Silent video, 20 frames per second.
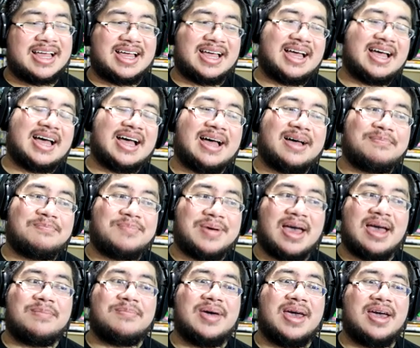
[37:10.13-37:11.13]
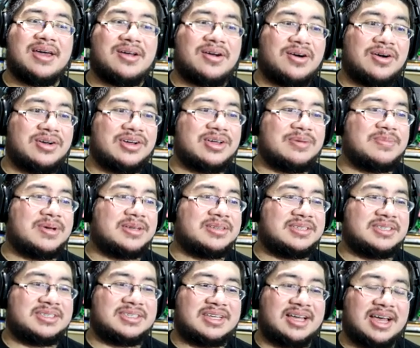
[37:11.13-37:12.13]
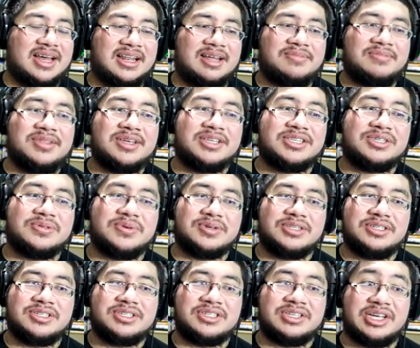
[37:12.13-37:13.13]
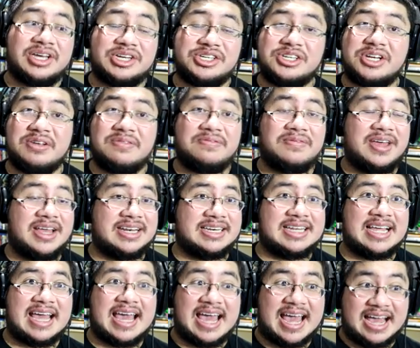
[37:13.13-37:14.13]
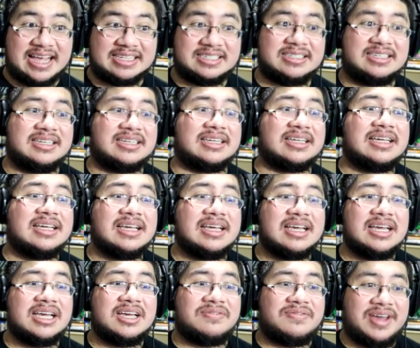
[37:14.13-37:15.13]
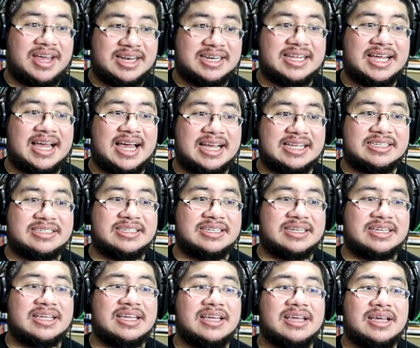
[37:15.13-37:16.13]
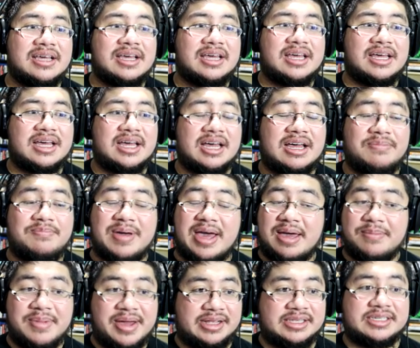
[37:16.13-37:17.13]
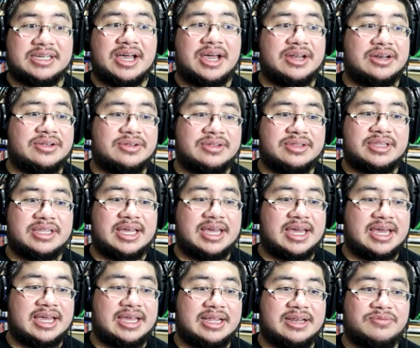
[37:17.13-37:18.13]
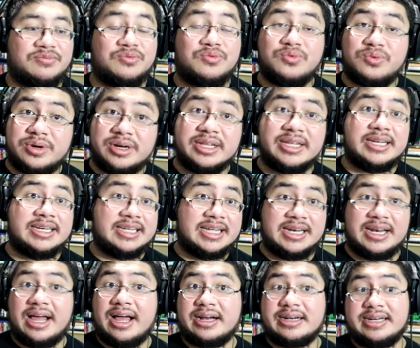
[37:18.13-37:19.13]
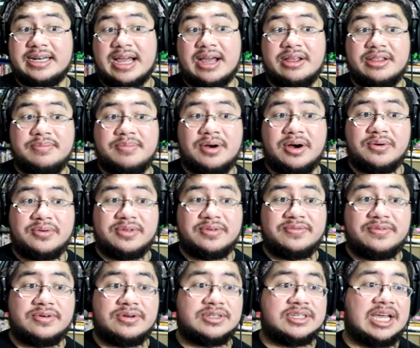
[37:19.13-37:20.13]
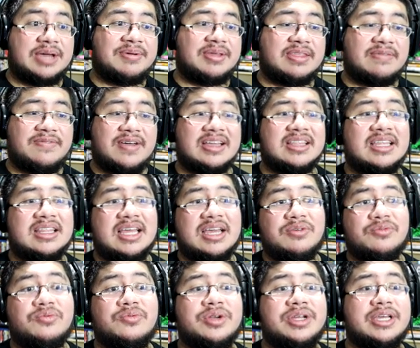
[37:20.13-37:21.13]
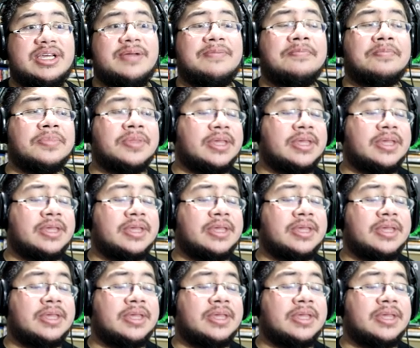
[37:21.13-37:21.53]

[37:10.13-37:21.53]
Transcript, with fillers: Ah, Batman Arkham Asylum. This was such a fantastic, fantastic uh, Batman title. They really did knock it out of the park with the first game. And the fact that they re